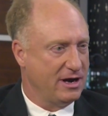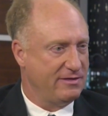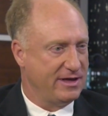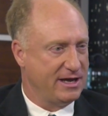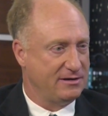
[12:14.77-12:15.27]

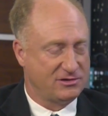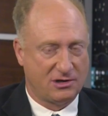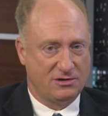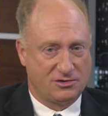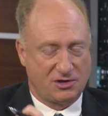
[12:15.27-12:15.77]
and then,
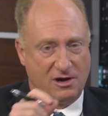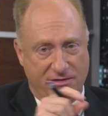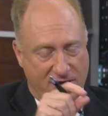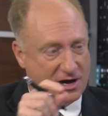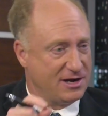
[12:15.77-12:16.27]
so you saw
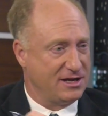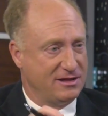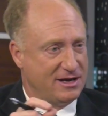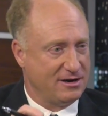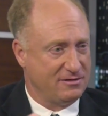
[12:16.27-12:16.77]
the cutting
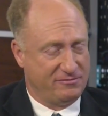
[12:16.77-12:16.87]
there.